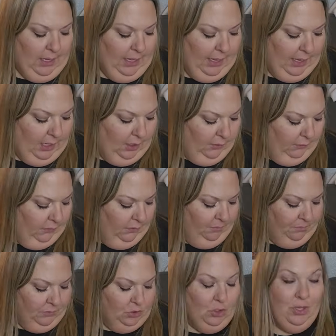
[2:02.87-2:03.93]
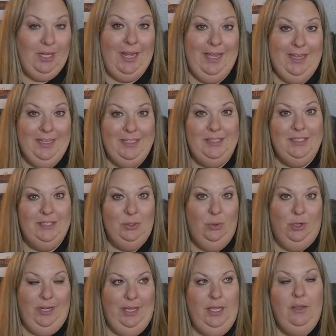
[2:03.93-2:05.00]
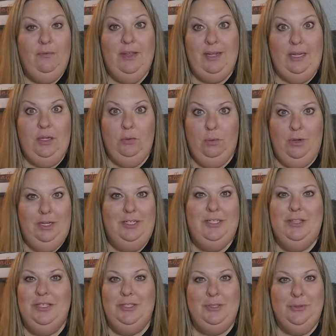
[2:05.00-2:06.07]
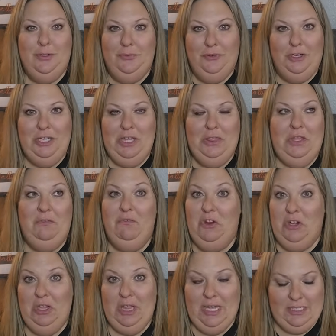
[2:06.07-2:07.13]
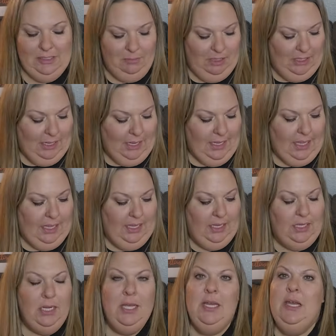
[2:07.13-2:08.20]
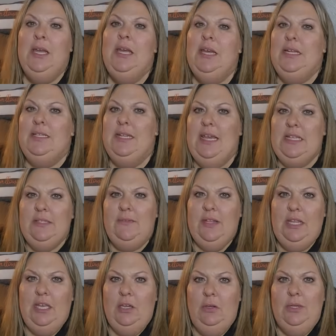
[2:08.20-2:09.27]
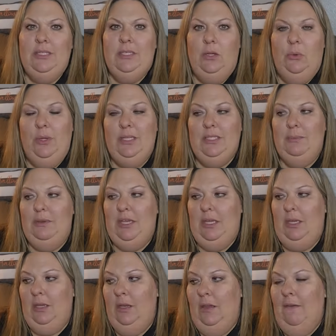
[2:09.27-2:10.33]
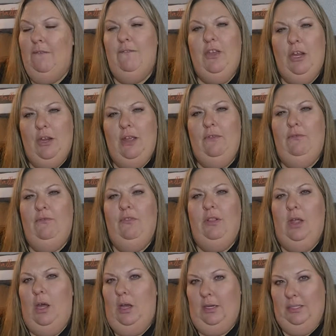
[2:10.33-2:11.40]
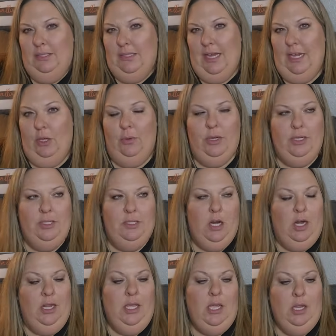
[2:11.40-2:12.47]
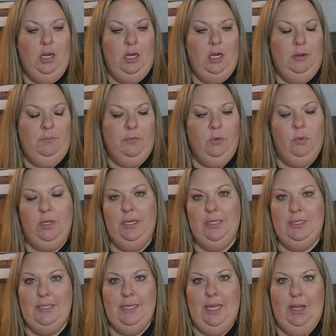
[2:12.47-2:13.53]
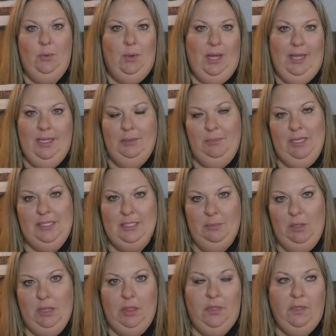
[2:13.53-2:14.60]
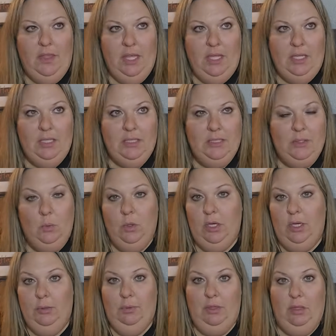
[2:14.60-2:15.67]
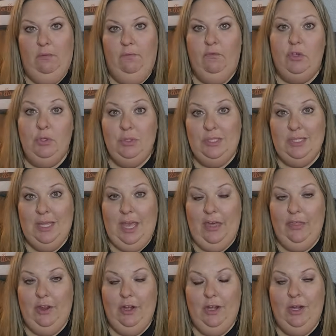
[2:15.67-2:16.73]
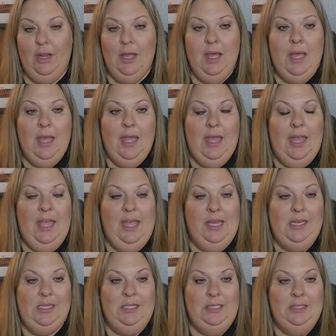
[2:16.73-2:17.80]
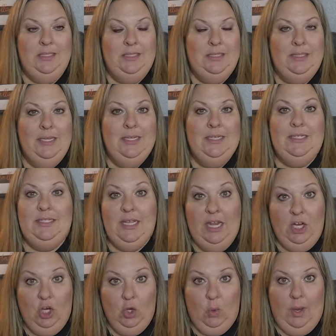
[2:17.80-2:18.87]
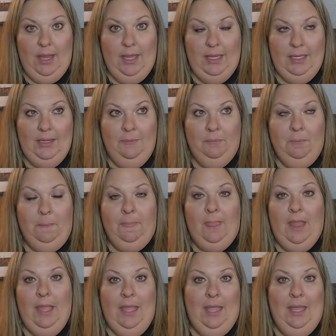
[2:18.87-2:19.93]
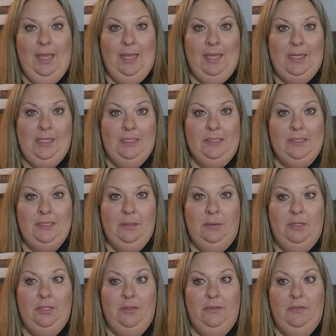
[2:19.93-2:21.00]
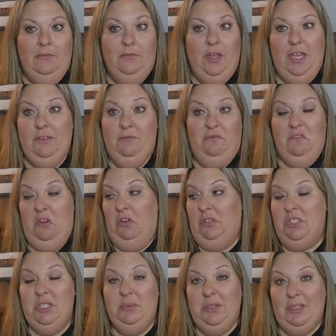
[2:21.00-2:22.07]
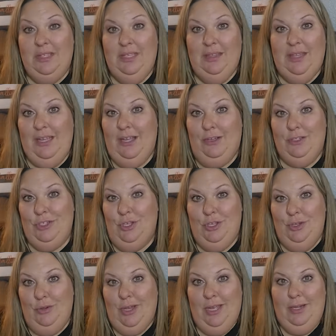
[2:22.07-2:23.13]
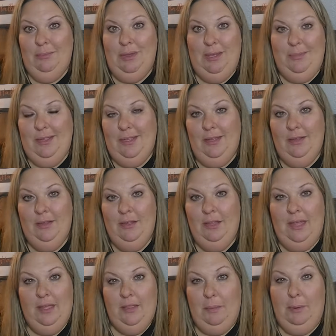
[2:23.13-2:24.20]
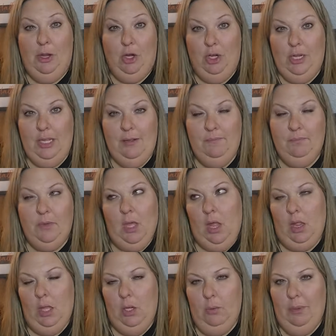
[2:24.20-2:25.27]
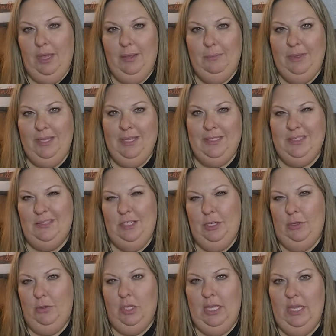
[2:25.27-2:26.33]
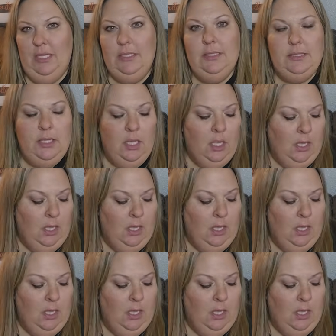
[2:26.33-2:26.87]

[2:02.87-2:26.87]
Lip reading: I have so then I can sort it. If I need to run to the store for anything very last minute, I can. Today's video is going to be very vlog style. We're going to start here. We're going to DIY and make some of the things. We're going to put the food together and decorate. And ultimately, like, I'll show you kind of maybe the party a little bit because, you know, kids.